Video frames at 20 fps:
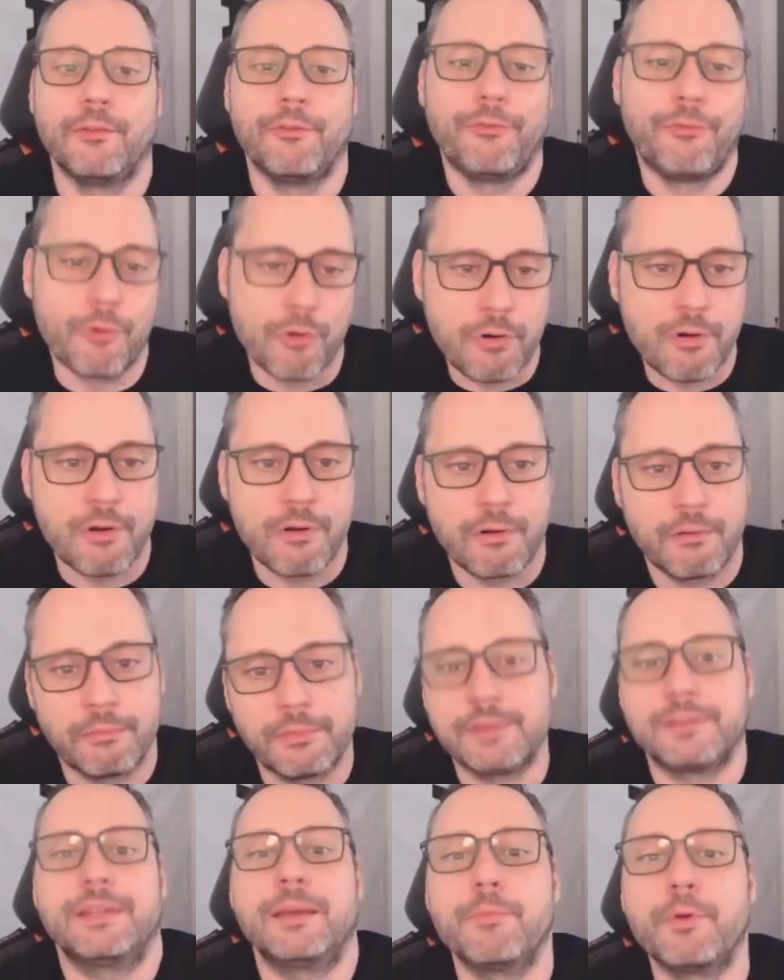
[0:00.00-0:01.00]
For
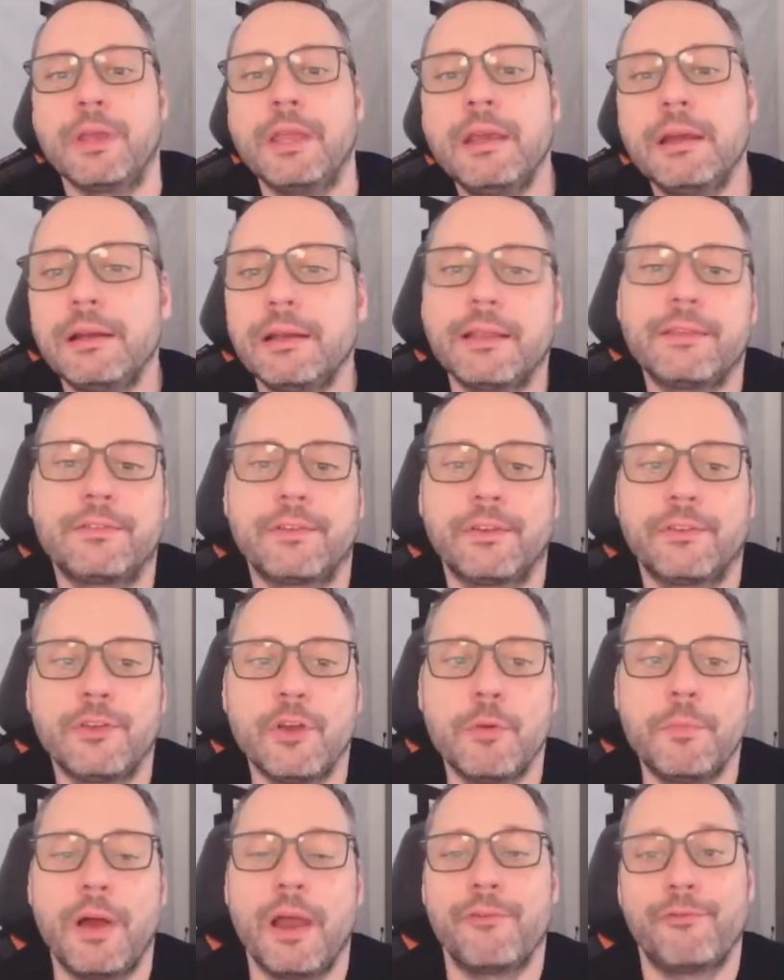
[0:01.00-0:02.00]
this demo here, let's
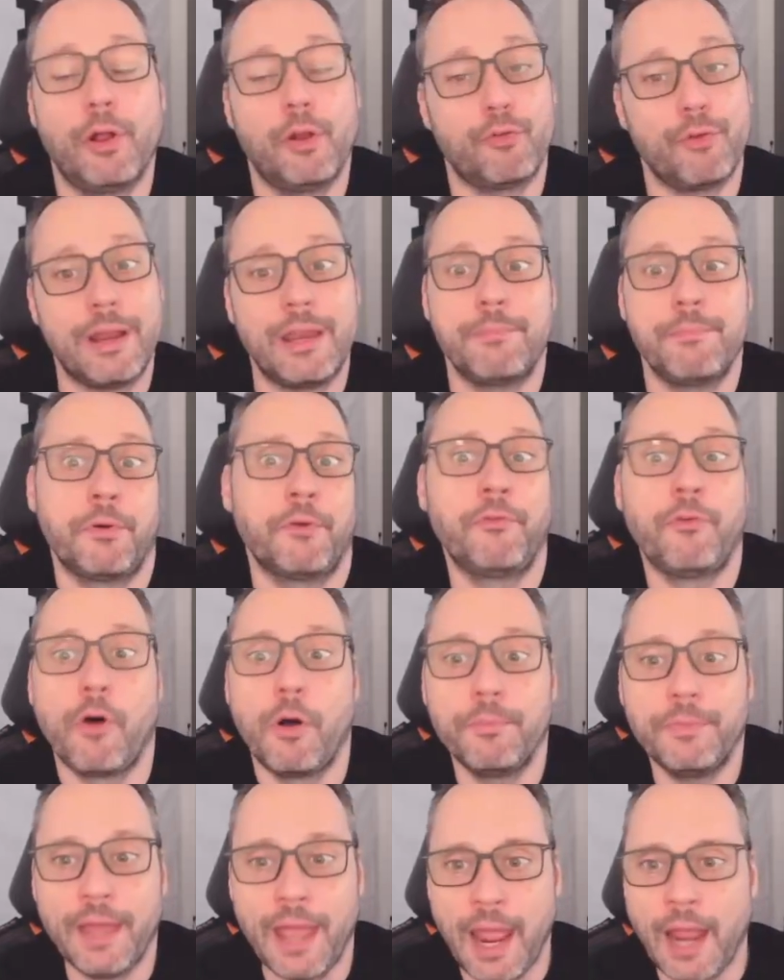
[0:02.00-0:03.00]
assume I've already
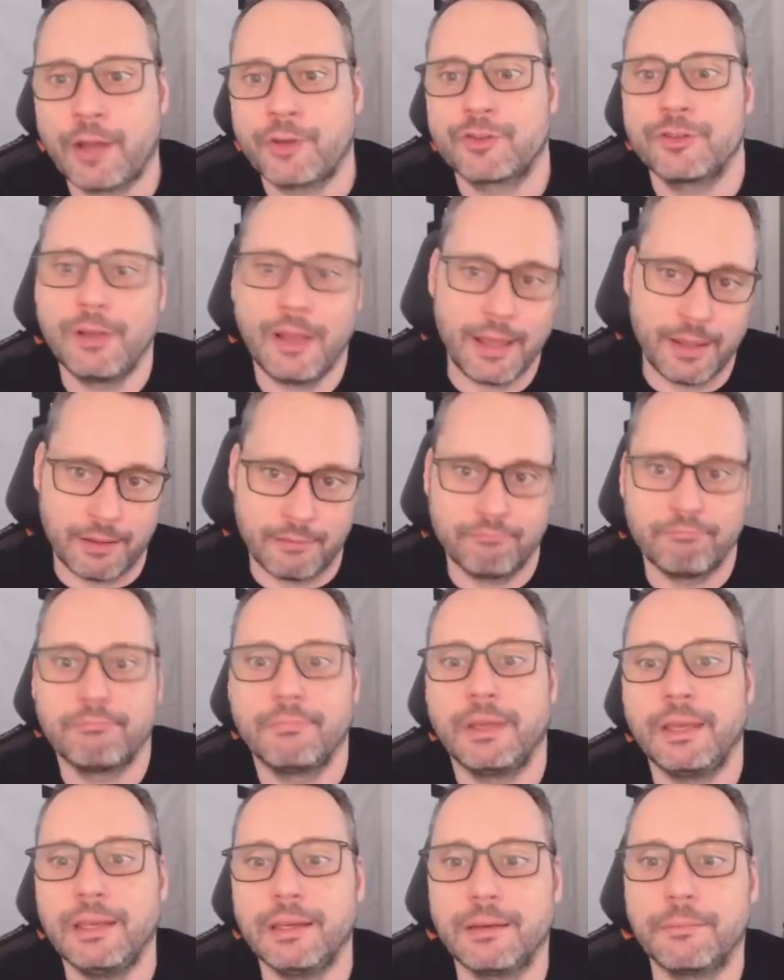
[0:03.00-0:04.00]
performed the action, like
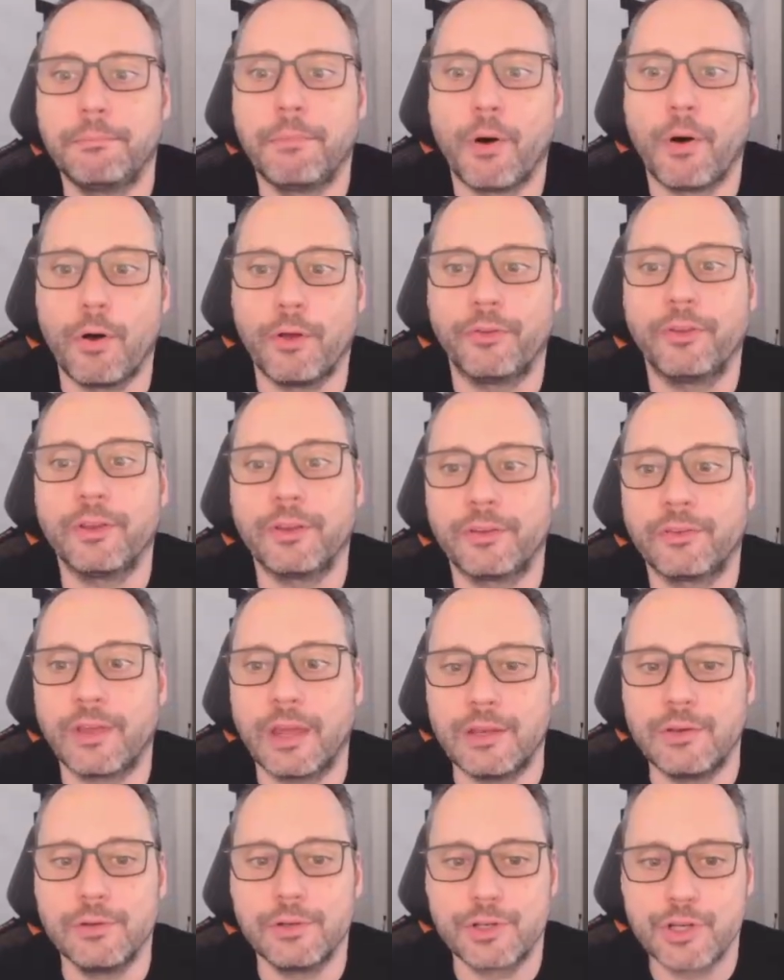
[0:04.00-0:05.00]
here pausing a
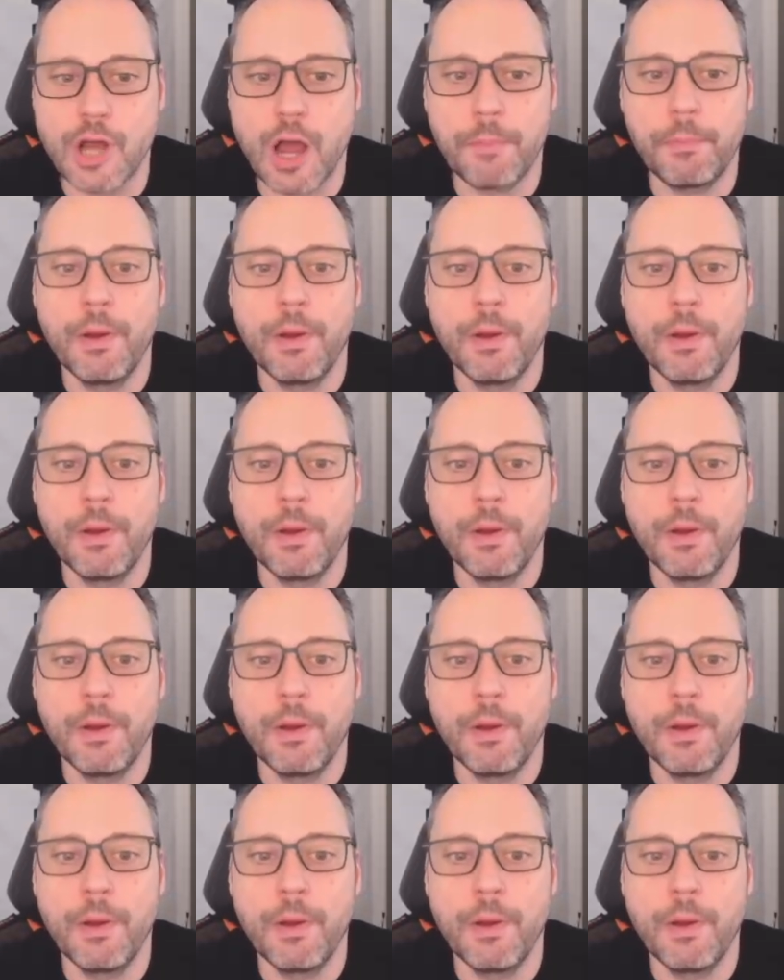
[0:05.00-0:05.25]
scheduled job.